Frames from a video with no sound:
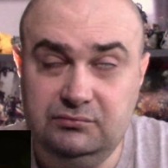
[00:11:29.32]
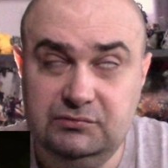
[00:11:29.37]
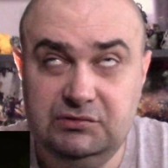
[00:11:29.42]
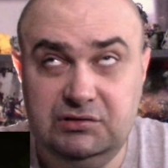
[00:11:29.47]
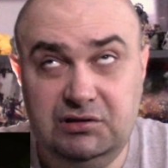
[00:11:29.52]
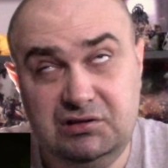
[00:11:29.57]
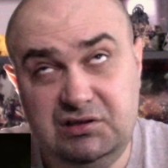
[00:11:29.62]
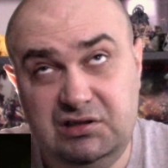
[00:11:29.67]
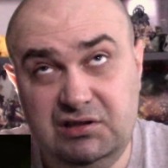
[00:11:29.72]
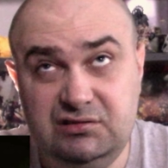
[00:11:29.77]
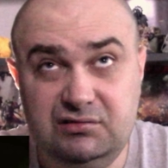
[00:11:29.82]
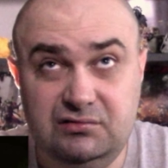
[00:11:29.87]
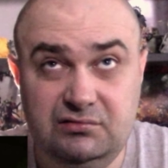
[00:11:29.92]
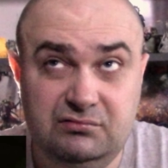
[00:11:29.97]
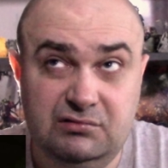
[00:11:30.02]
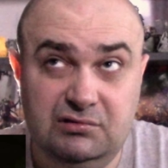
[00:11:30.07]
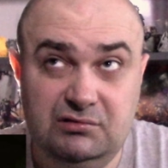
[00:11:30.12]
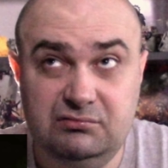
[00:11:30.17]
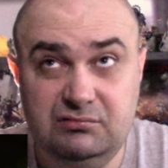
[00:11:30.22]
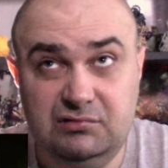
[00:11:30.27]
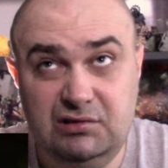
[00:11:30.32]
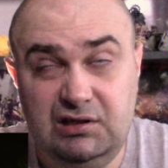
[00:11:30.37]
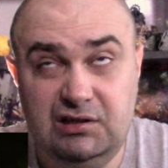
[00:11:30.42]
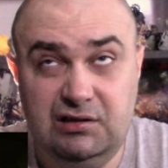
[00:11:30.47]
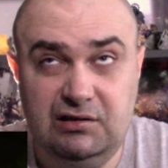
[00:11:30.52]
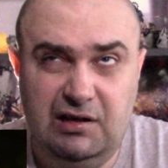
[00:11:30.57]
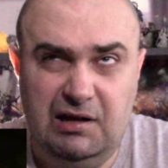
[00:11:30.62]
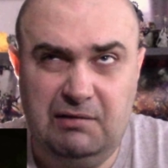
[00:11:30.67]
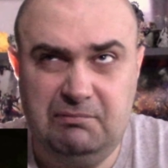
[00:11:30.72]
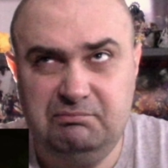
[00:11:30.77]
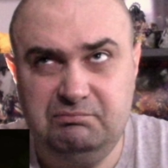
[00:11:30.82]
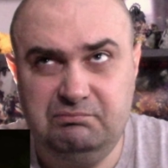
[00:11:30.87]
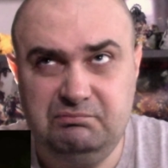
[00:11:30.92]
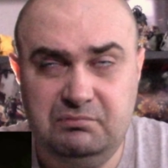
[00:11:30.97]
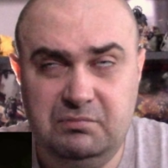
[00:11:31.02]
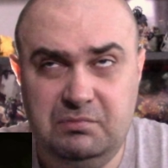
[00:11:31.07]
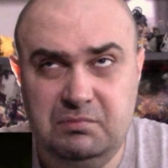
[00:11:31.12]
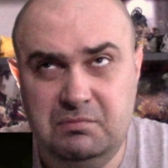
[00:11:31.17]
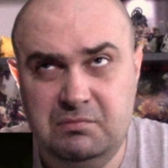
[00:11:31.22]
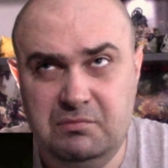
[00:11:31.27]
Yeah, yes, no, yeah, yeah
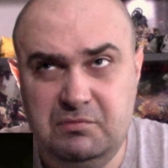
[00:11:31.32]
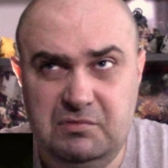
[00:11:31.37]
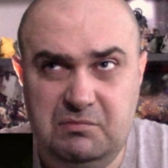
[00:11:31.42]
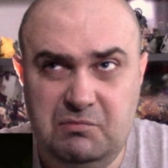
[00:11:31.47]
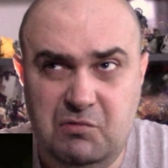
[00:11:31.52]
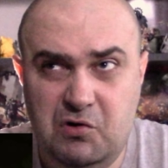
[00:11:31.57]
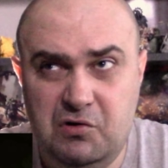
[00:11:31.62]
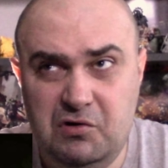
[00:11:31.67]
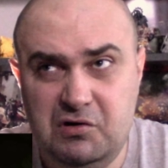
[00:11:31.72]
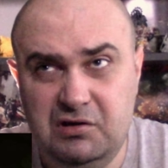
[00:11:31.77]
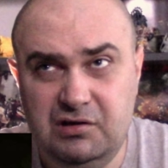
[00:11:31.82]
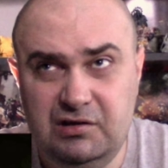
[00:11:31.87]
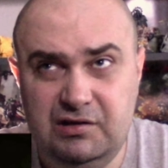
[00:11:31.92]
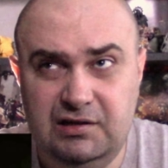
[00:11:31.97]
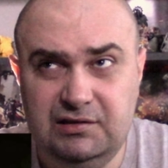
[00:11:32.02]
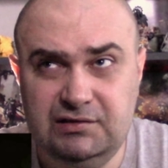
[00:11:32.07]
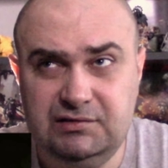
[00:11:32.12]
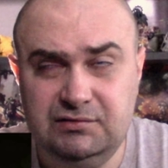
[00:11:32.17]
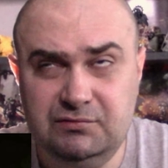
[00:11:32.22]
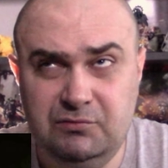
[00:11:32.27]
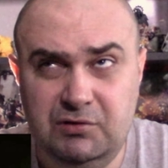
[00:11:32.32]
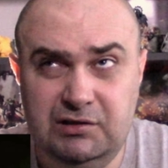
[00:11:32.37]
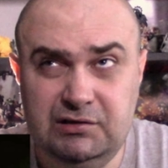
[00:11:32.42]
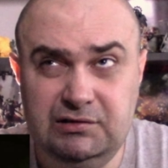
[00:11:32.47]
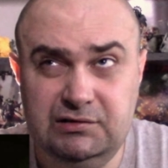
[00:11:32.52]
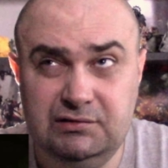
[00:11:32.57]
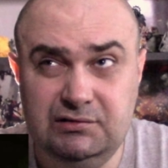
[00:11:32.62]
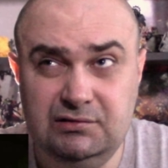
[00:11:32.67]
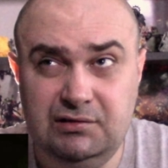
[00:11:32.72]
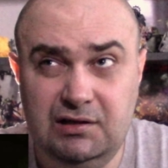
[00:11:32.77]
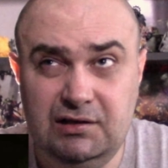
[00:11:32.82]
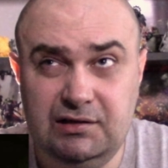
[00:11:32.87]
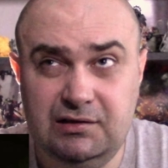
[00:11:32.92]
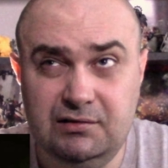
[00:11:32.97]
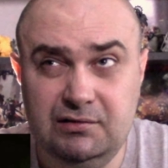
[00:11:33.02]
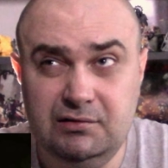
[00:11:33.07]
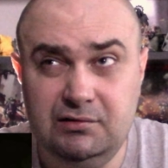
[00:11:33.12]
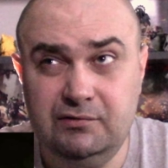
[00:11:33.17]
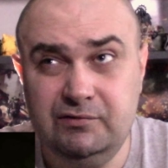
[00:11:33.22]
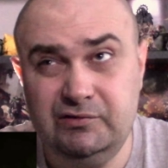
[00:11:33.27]
more or less. One is
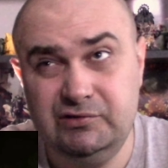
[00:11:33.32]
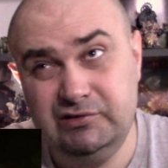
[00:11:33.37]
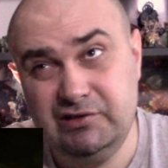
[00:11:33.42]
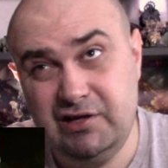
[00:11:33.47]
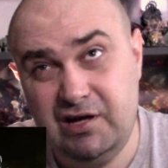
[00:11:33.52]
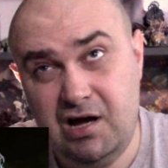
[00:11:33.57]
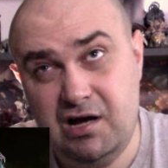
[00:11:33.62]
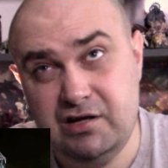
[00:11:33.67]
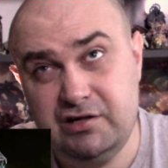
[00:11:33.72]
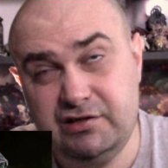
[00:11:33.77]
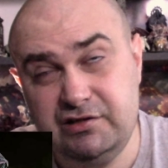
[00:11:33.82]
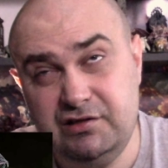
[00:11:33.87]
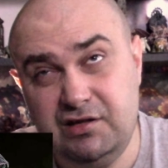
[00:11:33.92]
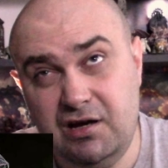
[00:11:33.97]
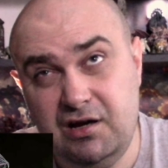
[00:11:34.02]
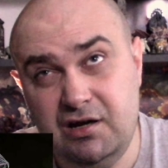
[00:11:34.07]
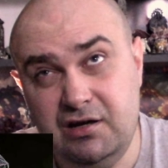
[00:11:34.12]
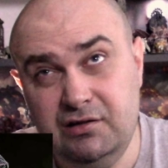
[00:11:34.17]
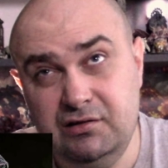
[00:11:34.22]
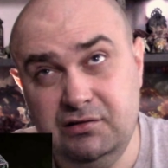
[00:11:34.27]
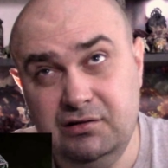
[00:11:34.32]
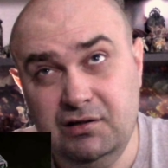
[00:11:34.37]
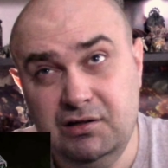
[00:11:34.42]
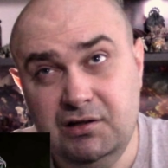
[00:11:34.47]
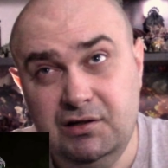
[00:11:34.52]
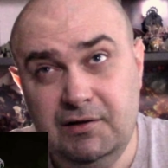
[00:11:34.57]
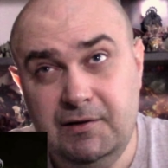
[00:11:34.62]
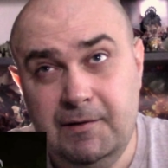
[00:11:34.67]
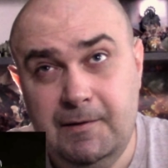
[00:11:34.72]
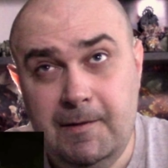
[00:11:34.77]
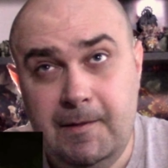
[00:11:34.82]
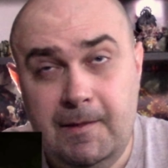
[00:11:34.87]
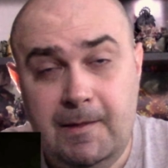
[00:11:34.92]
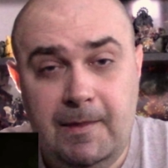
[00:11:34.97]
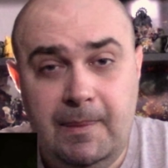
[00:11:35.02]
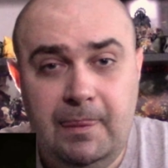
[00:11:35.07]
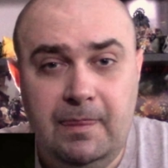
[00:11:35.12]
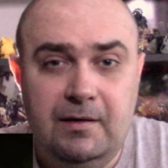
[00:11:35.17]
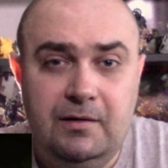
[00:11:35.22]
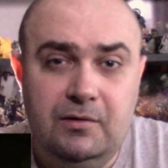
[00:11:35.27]
like uh, von Karstein,
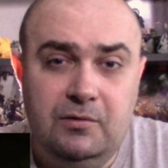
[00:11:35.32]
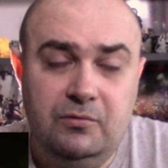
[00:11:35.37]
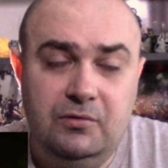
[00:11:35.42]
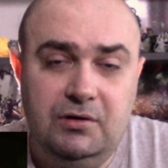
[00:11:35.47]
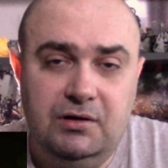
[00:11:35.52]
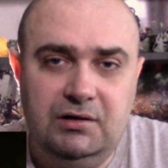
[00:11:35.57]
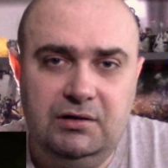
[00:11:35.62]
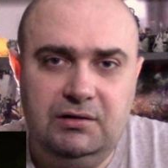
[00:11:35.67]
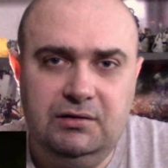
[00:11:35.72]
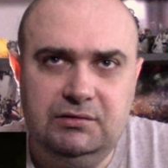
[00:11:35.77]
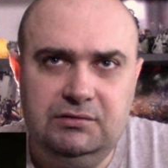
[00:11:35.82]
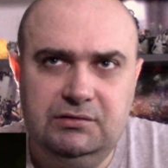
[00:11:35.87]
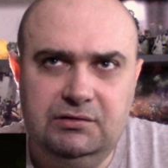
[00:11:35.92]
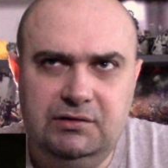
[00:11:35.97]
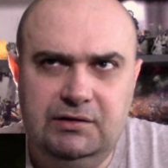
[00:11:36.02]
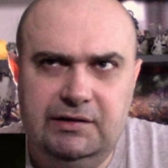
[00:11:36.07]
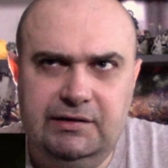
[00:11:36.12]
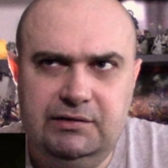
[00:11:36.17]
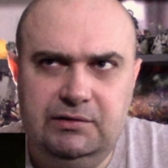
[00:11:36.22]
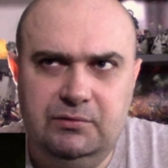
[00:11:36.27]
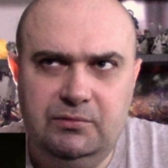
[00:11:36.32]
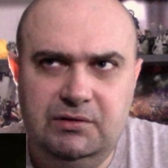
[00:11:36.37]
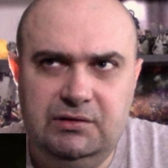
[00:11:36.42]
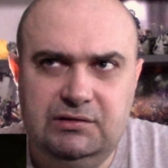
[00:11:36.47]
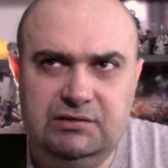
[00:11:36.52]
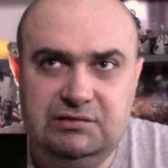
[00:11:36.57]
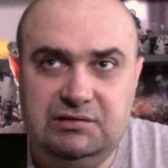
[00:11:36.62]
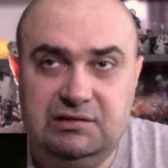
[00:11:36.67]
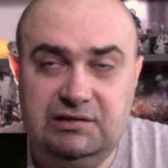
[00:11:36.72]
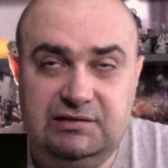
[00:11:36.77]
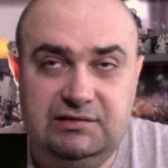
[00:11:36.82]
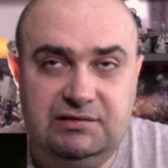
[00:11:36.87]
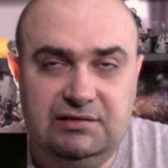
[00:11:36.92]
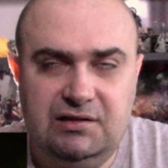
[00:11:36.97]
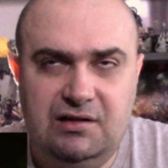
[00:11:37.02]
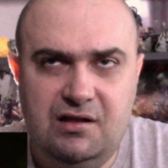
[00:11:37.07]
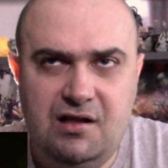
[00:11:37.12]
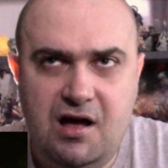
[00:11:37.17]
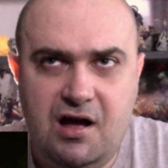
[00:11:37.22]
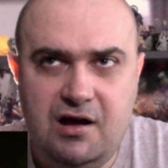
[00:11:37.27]
one the lady one is let's say
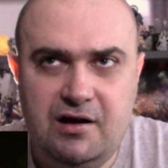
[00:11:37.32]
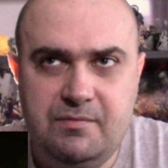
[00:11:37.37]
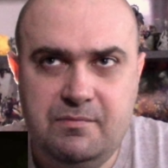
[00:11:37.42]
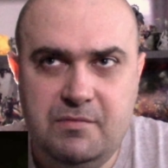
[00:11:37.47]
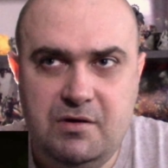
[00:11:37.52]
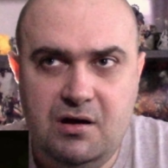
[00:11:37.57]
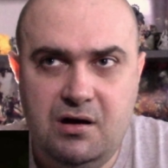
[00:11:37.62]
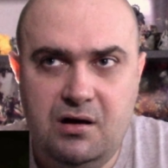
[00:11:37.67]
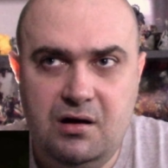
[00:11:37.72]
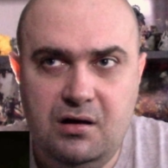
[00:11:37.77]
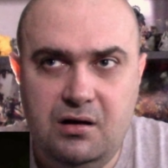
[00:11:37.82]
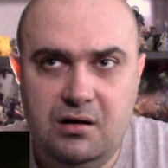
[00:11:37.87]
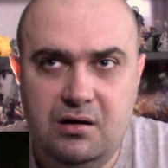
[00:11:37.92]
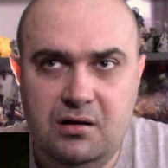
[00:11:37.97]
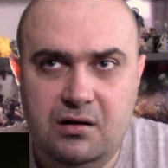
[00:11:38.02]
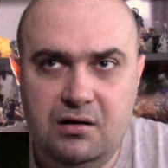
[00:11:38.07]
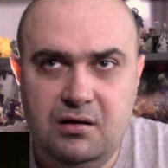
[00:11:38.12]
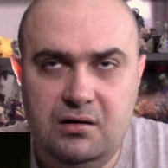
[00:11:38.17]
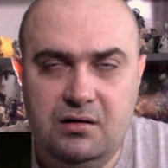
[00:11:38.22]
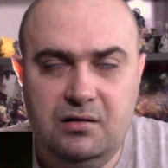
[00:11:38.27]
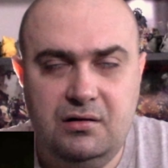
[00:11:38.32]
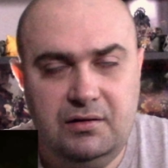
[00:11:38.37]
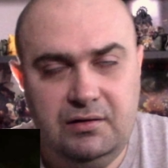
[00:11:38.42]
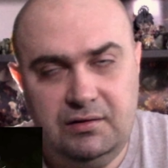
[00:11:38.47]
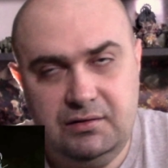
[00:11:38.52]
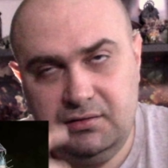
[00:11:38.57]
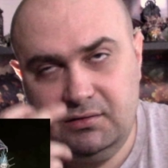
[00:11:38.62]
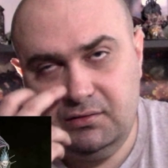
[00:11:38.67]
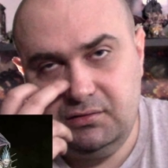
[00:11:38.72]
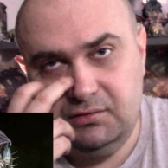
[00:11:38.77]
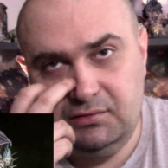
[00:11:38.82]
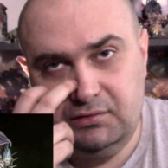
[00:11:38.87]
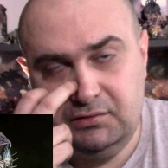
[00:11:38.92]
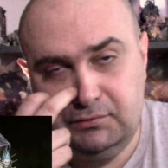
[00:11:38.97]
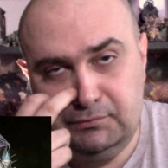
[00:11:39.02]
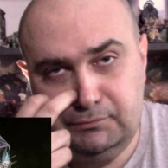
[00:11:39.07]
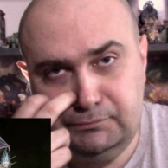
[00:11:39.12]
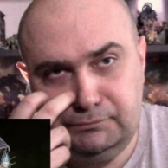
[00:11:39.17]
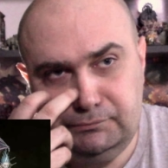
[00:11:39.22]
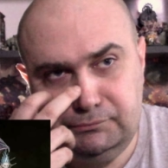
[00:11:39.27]
Lahmia, uh,